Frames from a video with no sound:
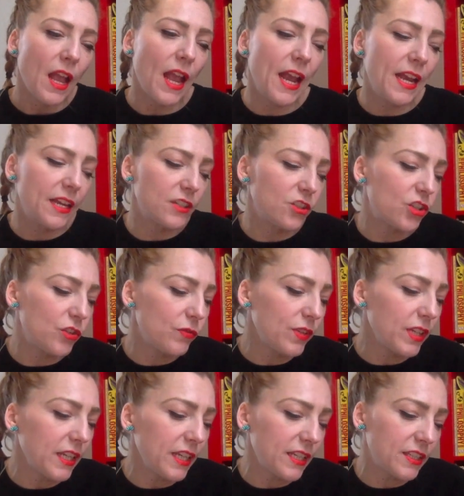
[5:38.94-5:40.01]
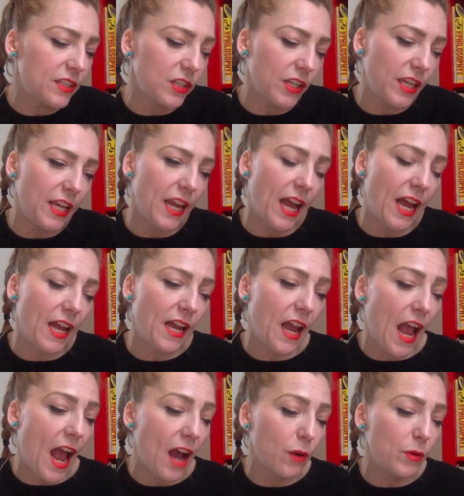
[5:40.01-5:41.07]
And she really is looking at
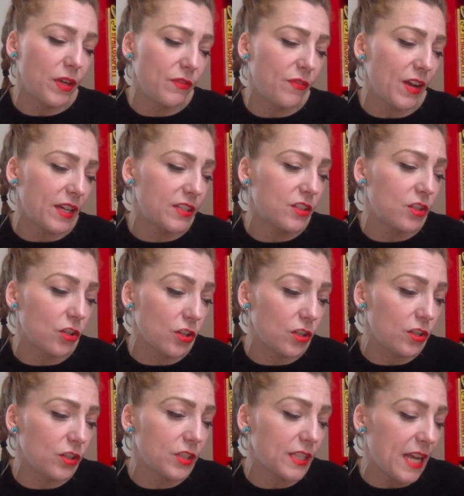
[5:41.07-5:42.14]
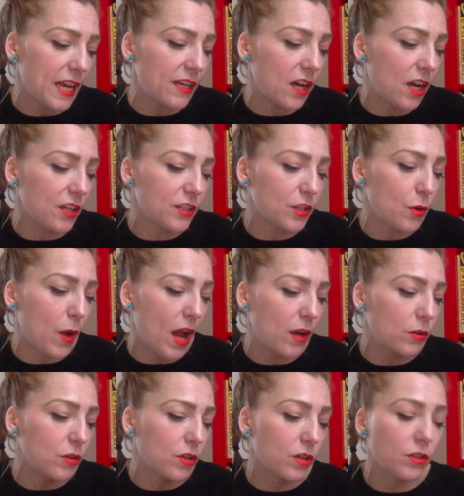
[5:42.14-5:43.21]
how it affects girls and also how
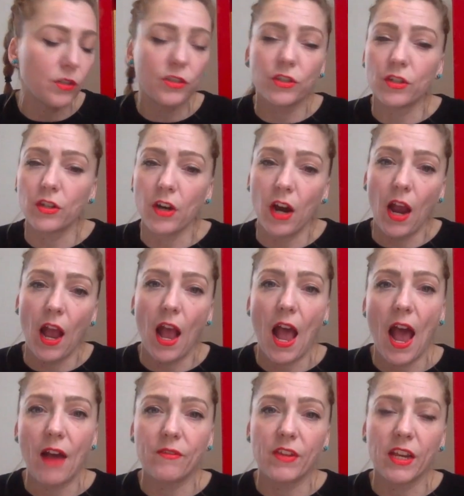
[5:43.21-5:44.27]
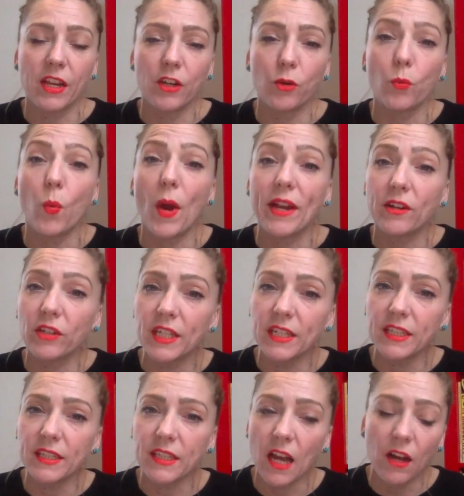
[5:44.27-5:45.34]
girls are having an
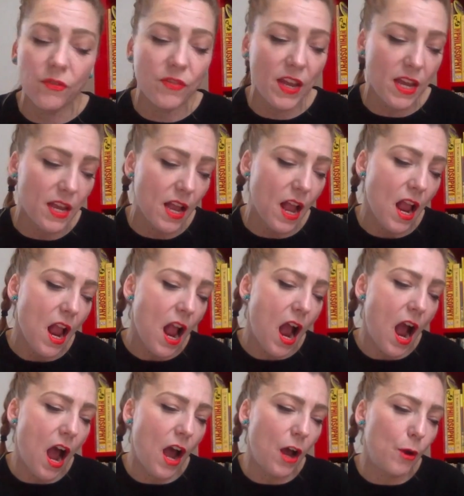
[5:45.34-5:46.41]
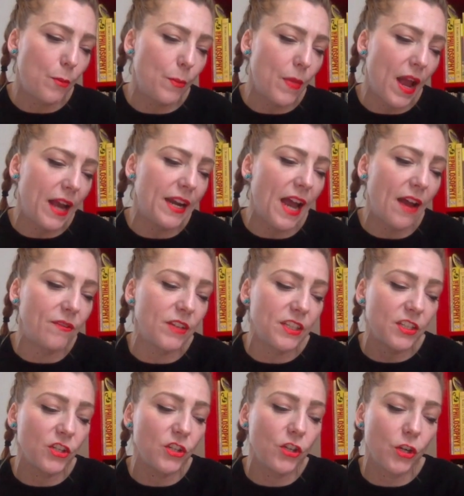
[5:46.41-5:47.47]
awareness of it and having
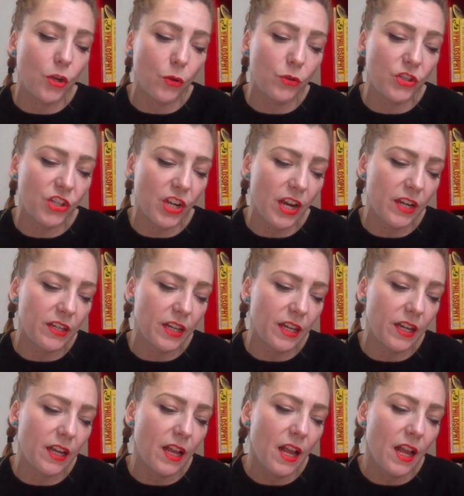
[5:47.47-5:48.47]
to negotiate it.